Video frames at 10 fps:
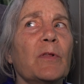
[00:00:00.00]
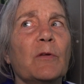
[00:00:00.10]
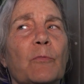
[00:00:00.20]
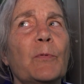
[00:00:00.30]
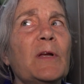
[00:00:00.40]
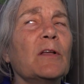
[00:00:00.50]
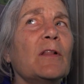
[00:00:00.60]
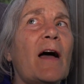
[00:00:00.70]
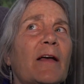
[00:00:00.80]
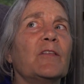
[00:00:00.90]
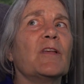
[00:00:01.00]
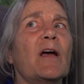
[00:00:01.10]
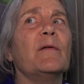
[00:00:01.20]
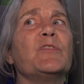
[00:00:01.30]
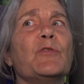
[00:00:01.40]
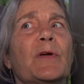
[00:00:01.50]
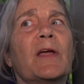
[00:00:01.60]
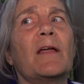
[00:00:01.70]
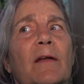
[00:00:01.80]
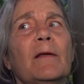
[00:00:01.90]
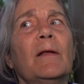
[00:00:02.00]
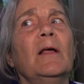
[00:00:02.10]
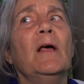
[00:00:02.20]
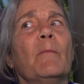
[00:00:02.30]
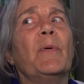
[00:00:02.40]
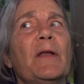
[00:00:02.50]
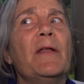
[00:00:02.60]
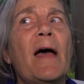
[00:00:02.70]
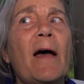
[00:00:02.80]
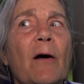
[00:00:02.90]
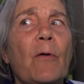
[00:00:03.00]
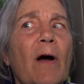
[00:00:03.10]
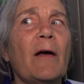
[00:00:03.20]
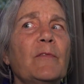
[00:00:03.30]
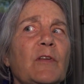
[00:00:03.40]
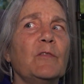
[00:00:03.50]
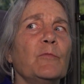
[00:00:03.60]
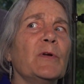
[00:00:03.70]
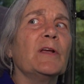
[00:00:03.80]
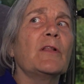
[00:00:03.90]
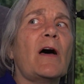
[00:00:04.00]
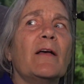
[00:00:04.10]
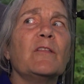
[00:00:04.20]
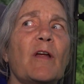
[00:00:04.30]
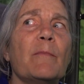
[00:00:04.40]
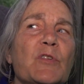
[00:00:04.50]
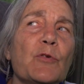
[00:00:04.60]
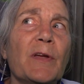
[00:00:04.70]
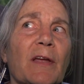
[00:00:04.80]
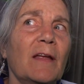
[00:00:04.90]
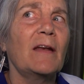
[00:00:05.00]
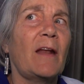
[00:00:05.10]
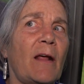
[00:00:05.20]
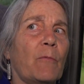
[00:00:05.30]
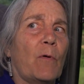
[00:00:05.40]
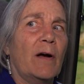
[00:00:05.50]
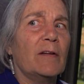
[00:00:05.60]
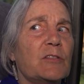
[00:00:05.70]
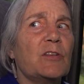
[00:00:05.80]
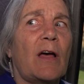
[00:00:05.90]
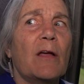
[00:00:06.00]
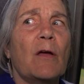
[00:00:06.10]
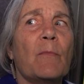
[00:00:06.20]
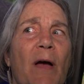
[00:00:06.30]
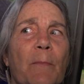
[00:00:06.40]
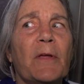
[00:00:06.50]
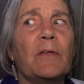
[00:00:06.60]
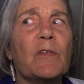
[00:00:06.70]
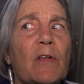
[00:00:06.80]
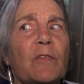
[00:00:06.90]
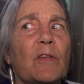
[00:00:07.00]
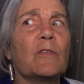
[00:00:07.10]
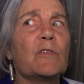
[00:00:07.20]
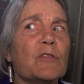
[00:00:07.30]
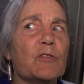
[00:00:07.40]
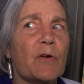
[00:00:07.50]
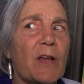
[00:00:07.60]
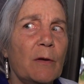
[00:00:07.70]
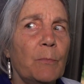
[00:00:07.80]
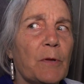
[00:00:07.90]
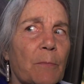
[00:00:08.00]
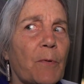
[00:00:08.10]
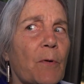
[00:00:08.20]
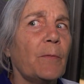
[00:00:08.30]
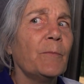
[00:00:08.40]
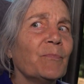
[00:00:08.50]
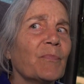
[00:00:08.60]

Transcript: really realizing I'm doing it. But now I've just realized I'm doing it, and my business is to train people